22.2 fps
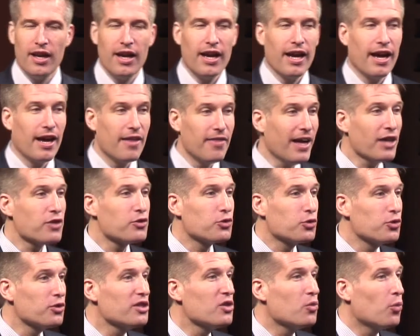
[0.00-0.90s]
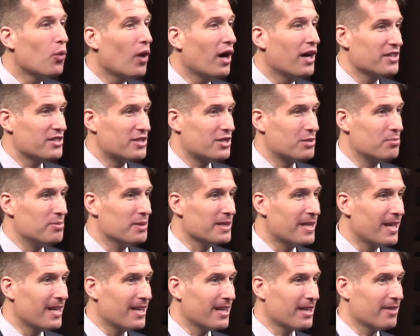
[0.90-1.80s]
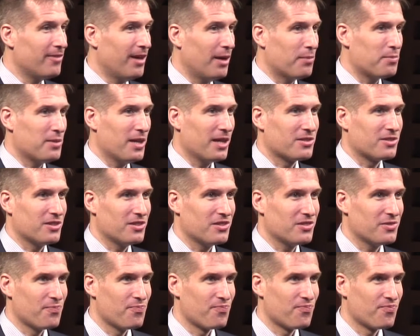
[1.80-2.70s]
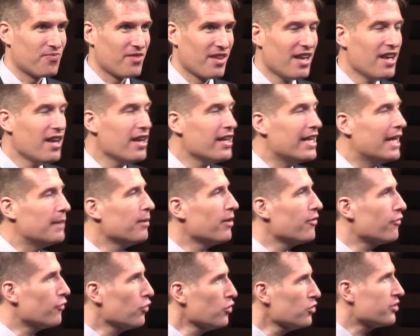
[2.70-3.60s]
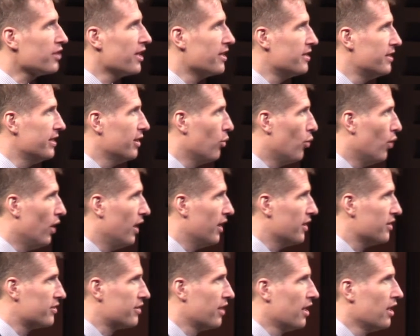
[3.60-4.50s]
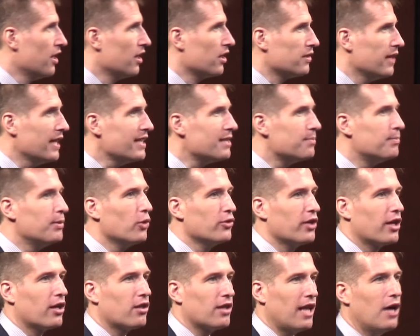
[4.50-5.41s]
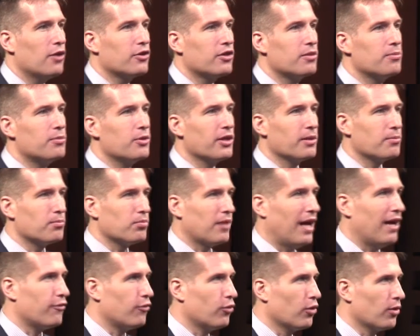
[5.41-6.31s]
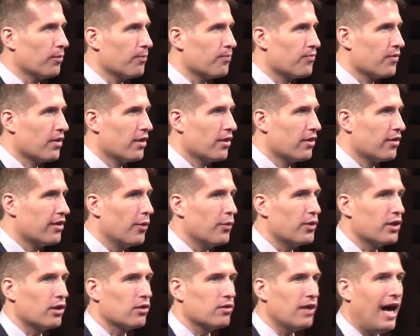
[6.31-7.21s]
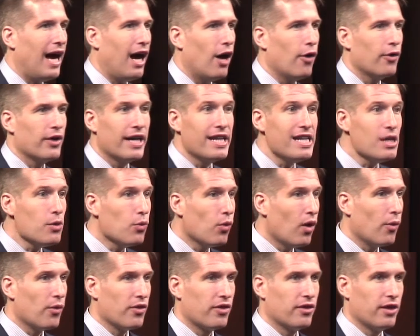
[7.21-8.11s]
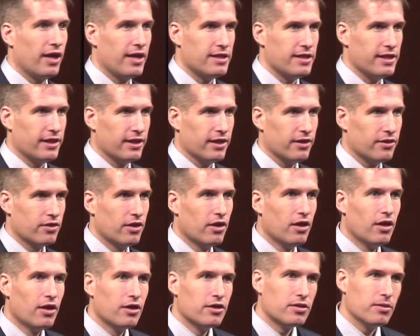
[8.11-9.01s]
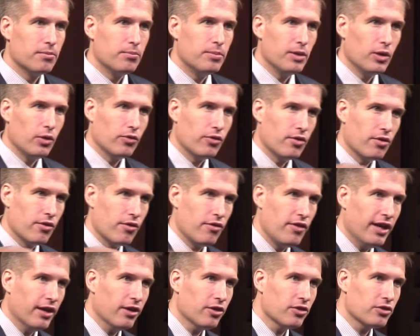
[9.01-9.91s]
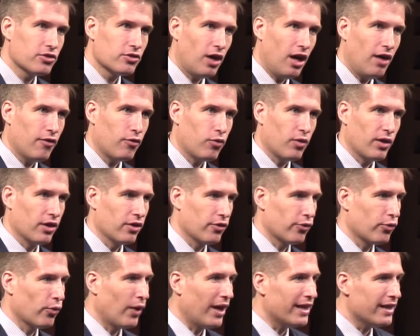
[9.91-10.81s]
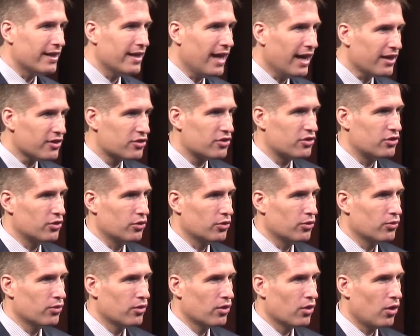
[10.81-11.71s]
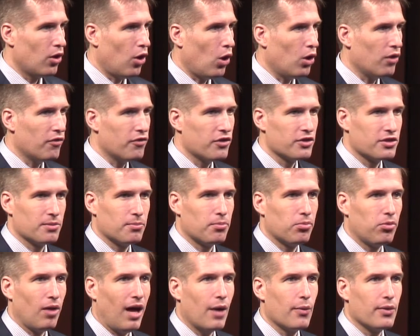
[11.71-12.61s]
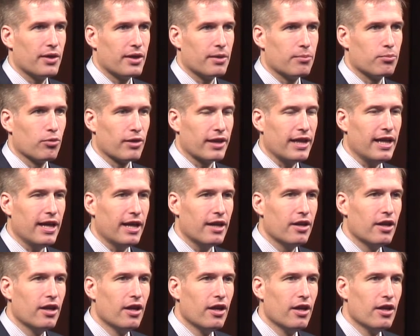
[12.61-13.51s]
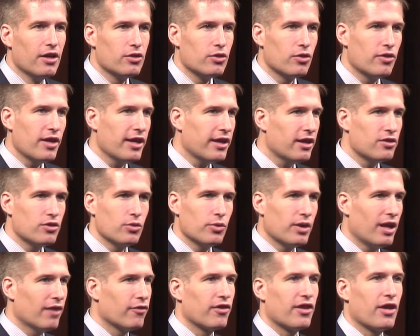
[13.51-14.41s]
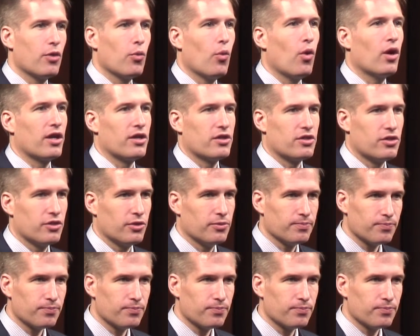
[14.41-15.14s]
And that truly was the beginning of AppNexus. Now my first idea was, let's build a cloud computing platform that would allow anyone with an idea to build their software right next to all of the supply we could bring in so they could do whatever they wanted to.